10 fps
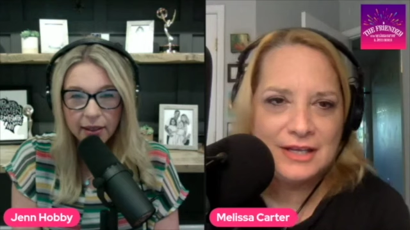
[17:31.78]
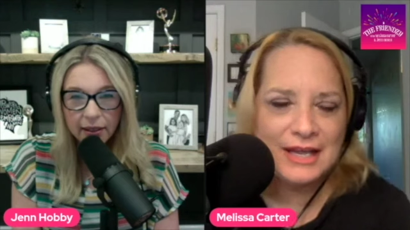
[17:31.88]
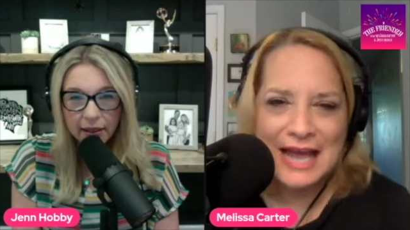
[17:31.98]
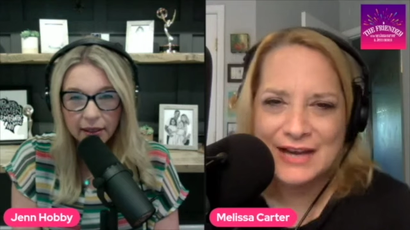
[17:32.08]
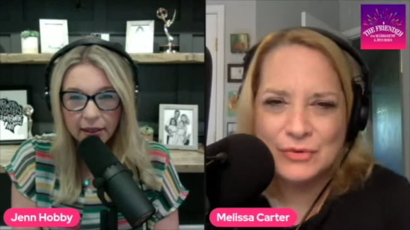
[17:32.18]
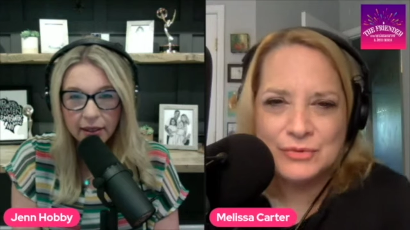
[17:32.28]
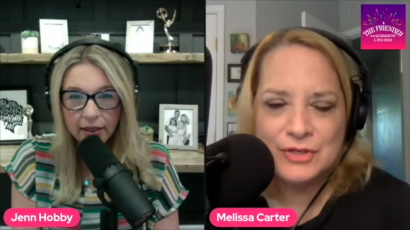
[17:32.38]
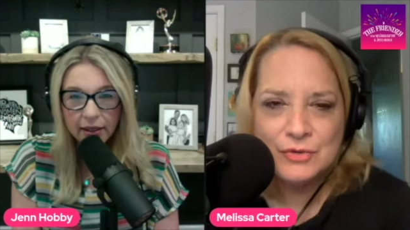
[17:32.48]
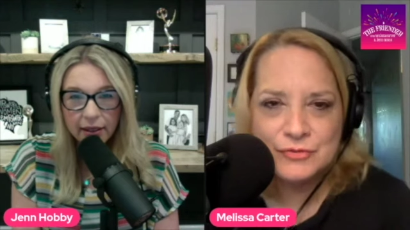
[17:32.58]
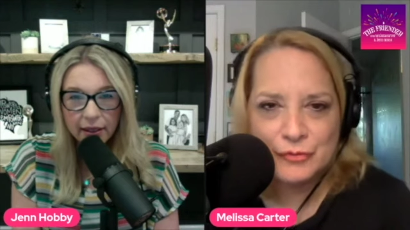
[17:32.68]
Speaker 1: I don't
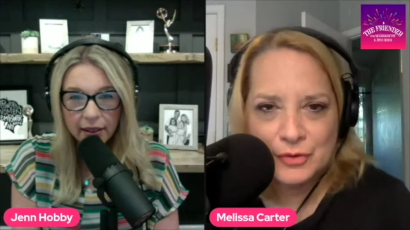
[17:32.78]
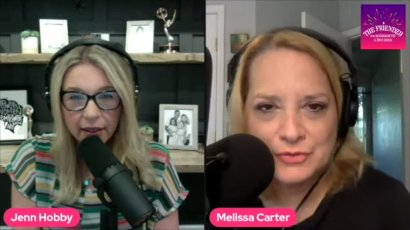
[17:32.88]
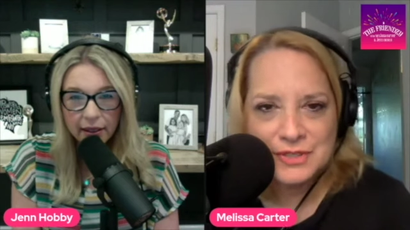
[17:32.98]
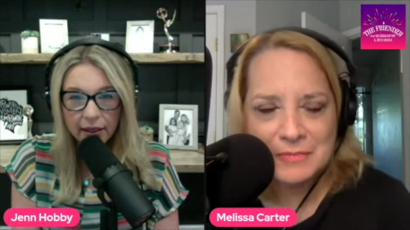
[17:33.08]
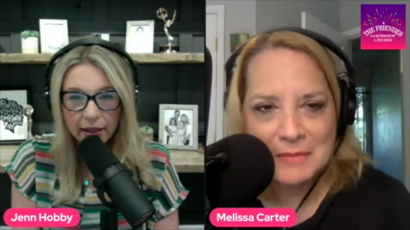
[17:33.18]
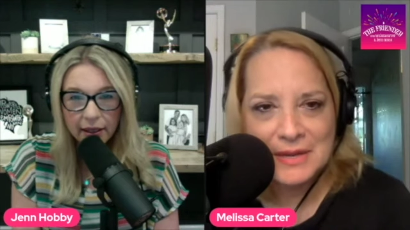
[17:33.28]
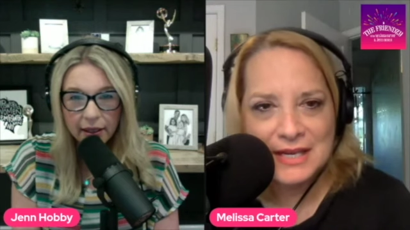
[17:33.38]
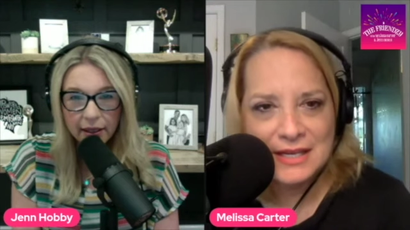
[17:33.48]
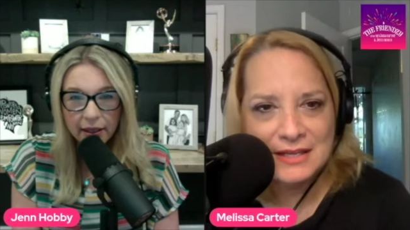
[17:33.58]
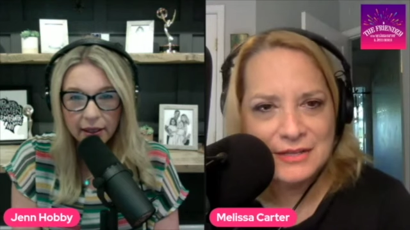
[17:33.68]
use fruits in my
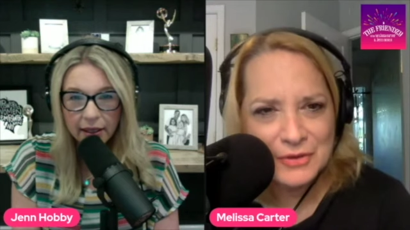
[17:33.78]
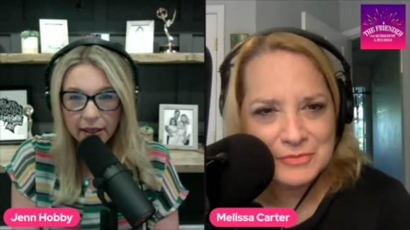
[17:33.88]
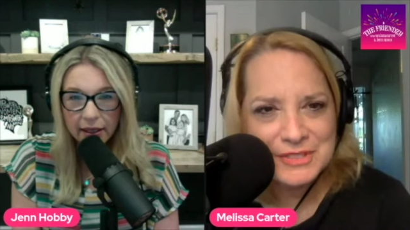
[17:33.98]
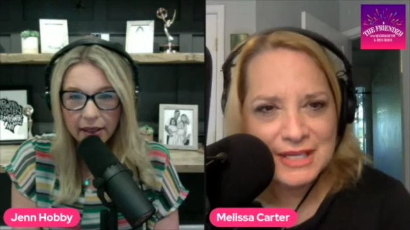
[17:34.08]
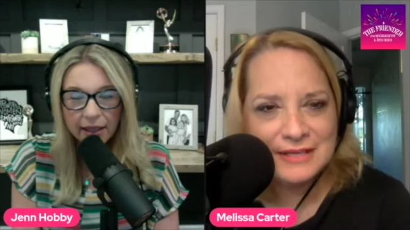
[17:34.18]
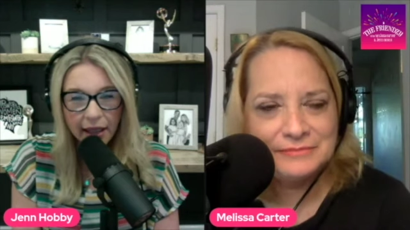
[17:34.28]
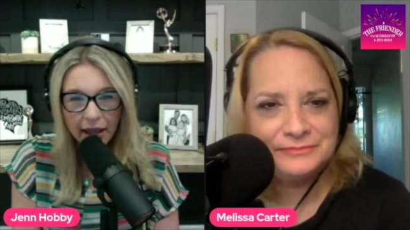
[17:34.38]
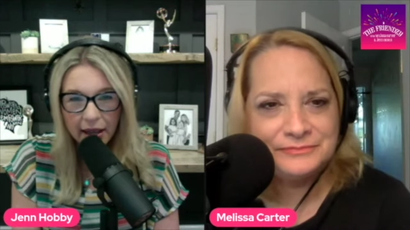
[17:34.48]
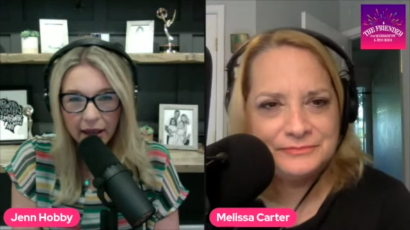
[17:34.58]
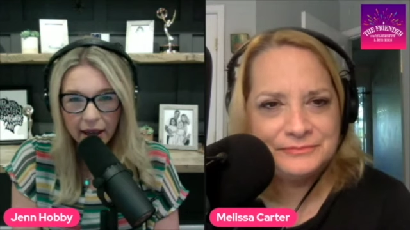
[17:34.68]
baking. You know what I'm
Speaker 2: saying?
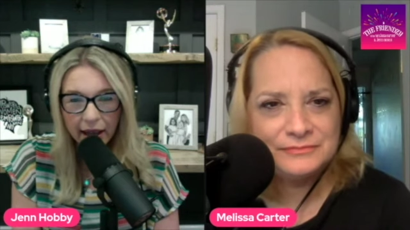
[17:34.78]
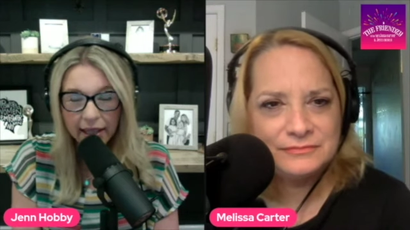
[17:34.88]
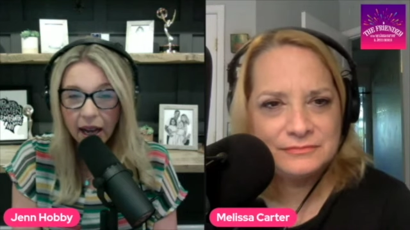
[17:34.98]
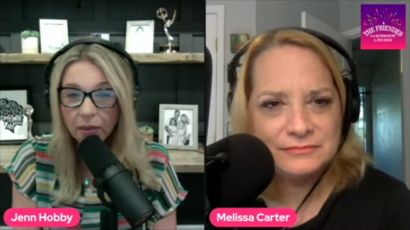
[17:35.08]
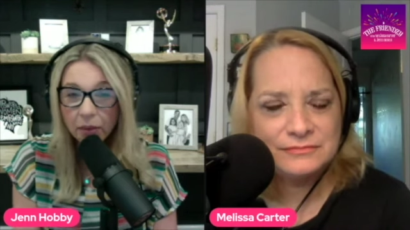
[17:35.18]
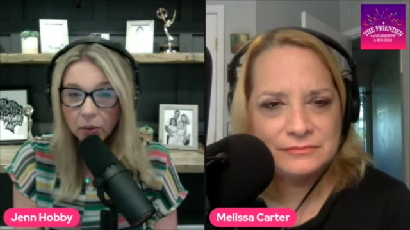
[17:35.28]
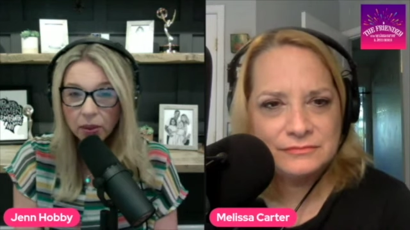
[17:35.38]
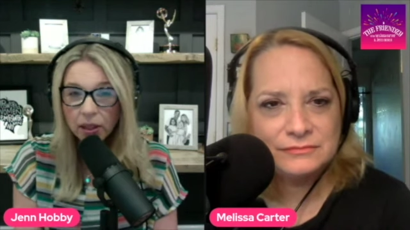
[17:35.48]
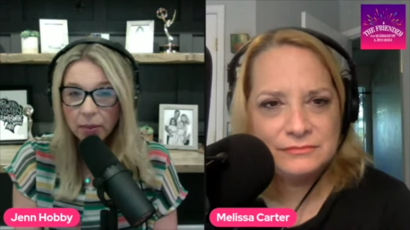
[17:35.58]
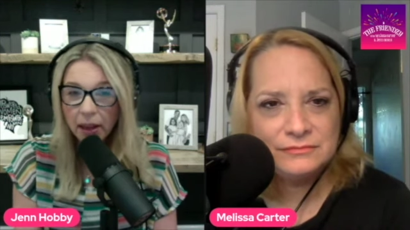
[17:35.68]
Yeah. And I'm not
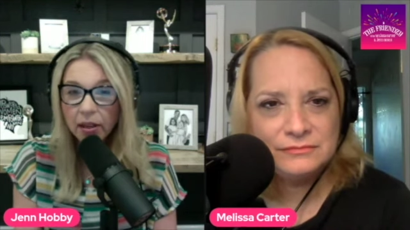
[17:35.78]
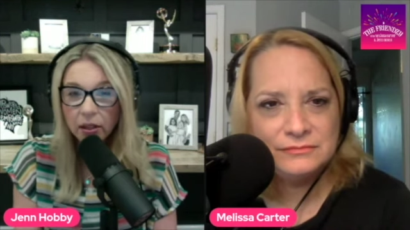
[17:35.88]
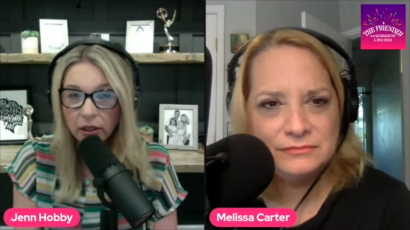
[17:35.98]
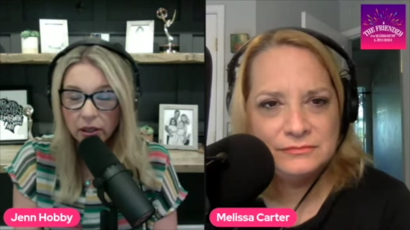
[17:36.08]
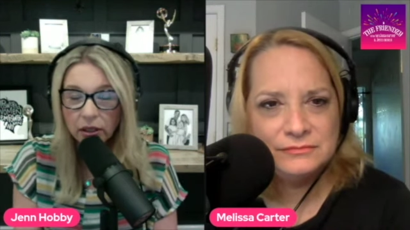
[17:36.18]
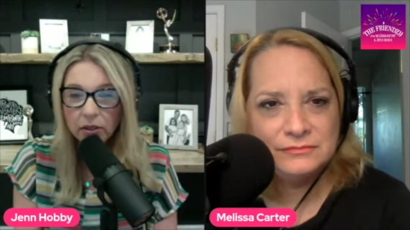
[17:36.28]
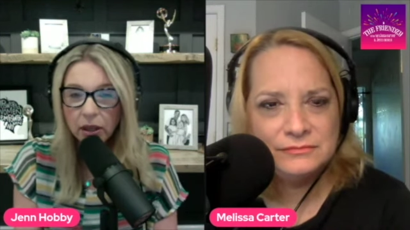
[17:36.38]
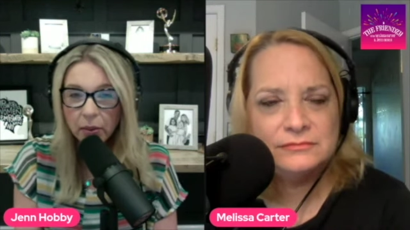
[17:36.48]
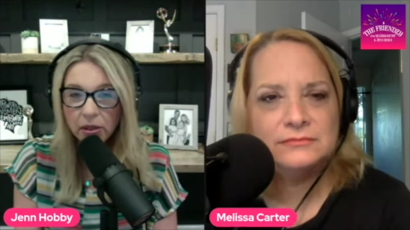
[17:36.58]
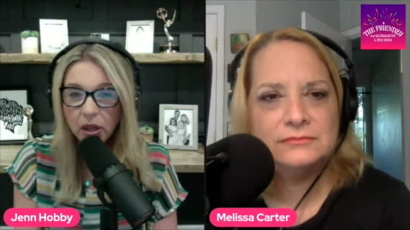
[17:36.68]
really a baker. You know,
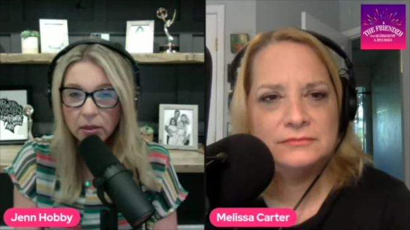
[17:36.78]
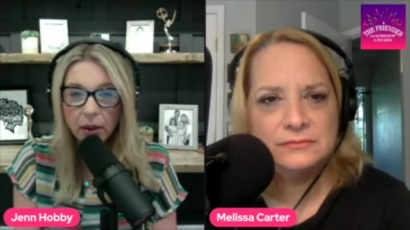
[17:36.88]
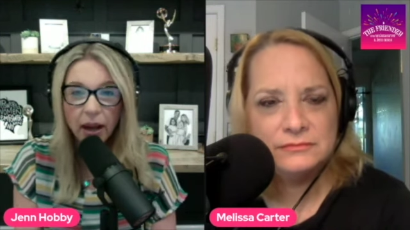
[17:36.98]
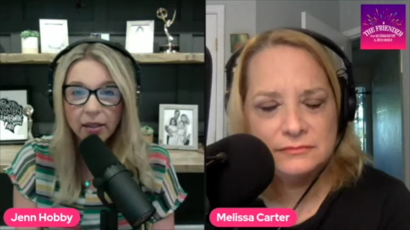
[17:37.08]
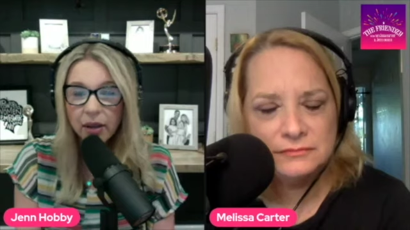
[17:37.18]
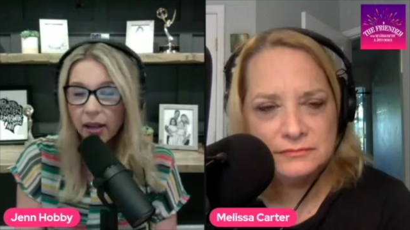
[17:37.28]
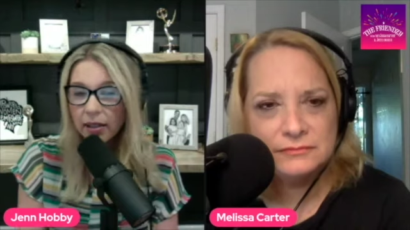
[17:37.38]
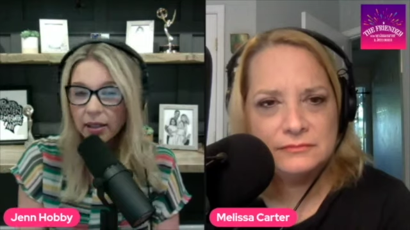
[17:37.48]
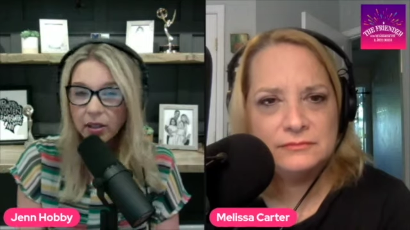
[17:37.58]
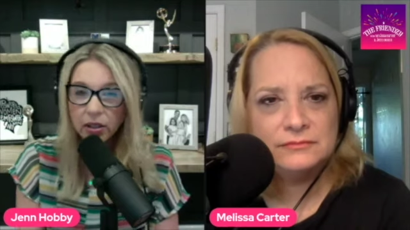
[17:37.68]
like we talked about, I
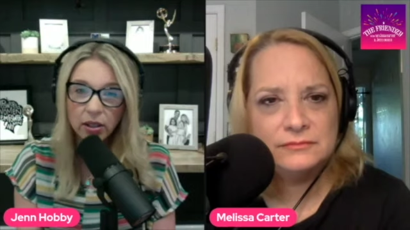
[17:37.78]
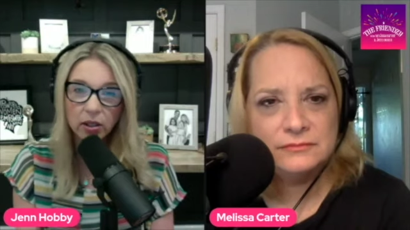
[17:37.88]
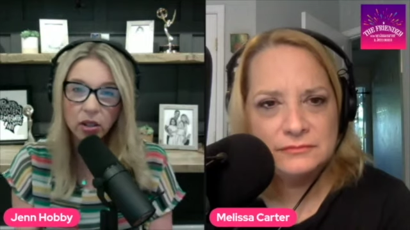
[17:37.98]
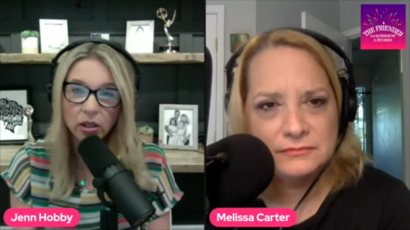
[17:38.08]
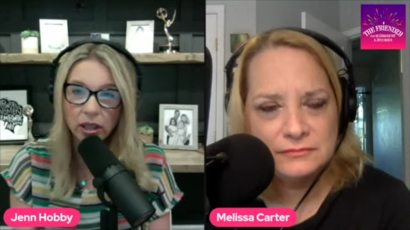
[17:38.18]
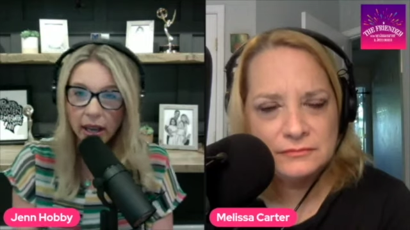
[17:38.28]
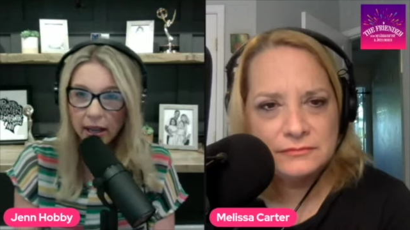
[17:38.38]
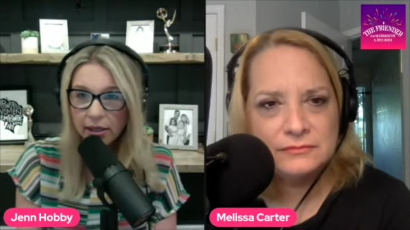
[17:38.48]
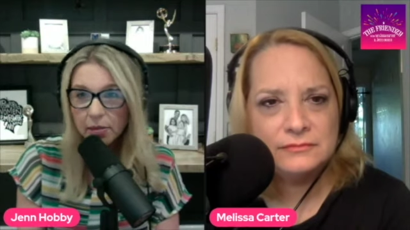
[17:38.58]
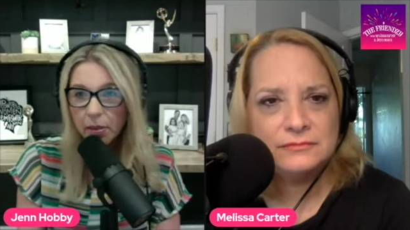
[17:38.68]
like the cooking
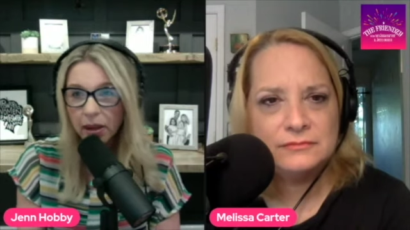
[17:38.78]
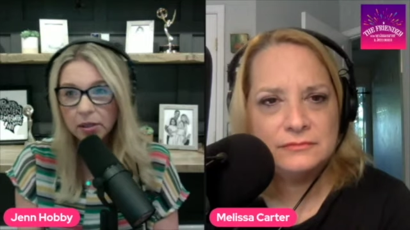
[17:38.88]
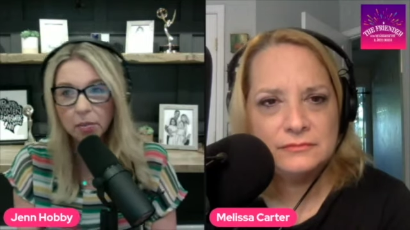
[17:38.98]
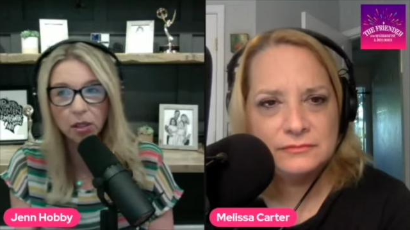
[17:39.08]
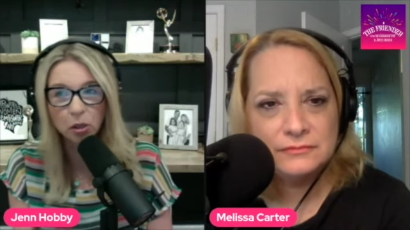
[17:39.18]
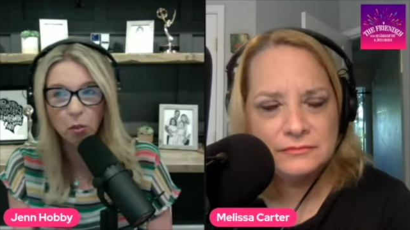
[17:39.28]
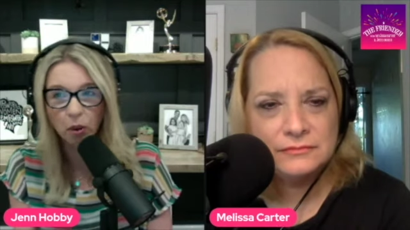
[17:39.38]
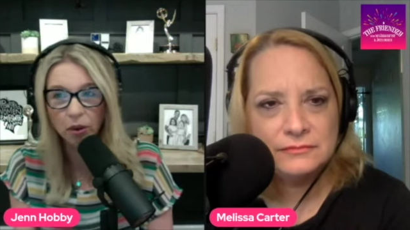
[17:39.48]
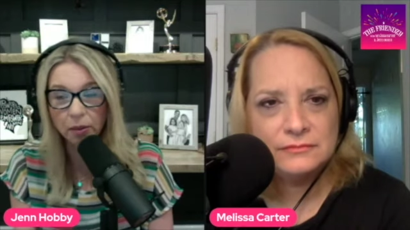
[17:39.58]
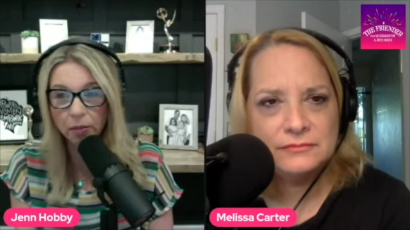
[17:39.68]
aspect much more than